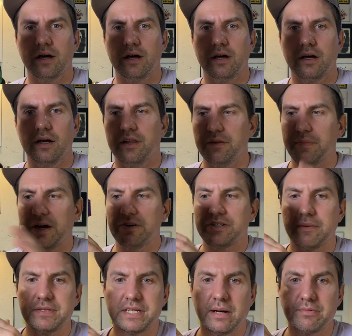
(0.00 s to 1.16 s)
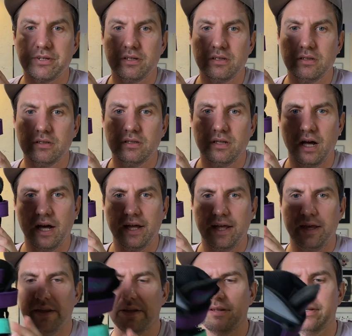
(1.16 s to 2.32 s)
The power strap is optional.
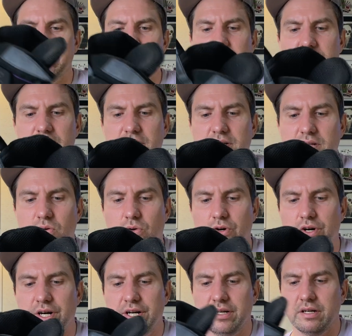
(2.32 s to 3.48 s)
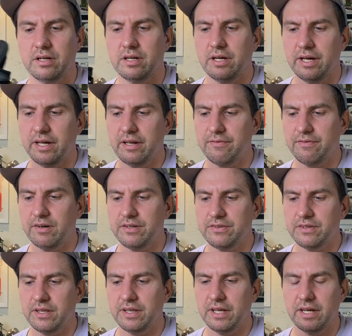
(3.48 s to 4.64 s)
I didn't order it at first,
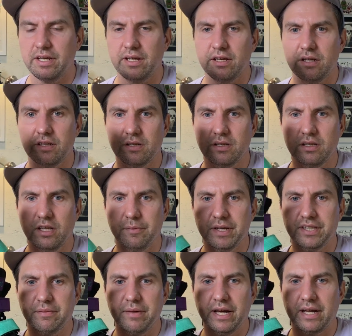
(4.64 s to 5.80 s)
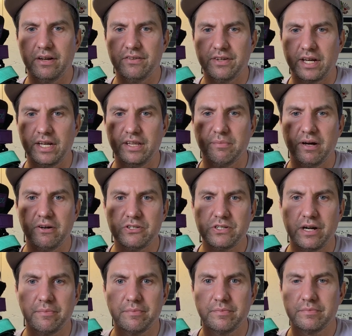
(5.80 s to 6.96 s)
and then I emailed them back and I was like, I need the power
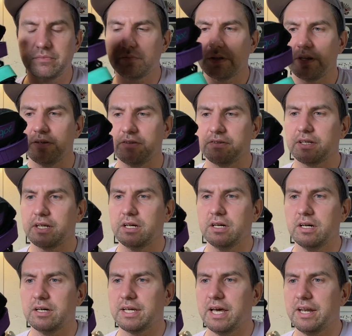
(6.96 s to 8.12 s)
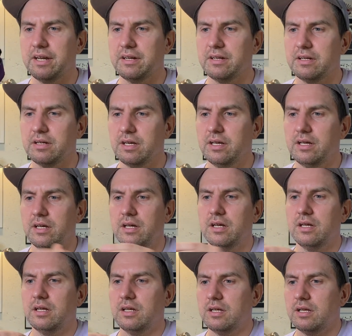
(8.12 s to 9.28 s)
strap because Canon,
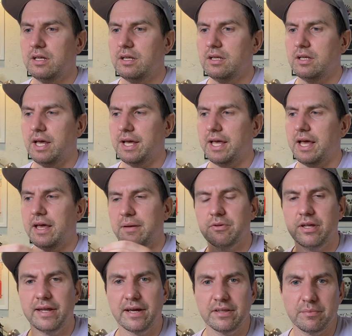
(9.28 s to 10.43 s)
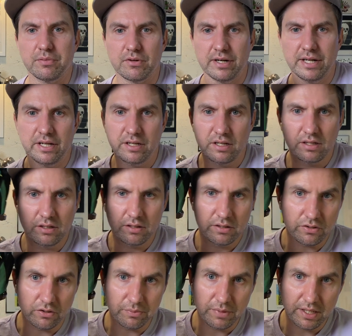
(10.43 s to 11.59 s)
aka Blading on the Brain,
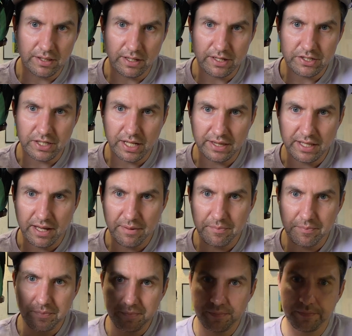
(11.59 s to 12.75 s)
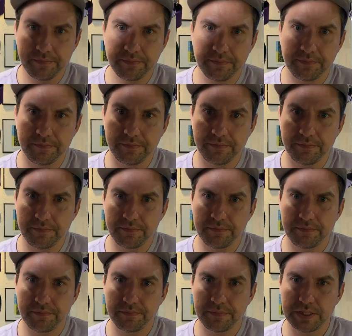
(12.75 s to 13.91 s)
told me that I should get that.
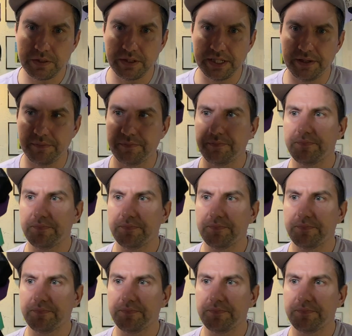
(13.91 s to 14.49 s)
So I did.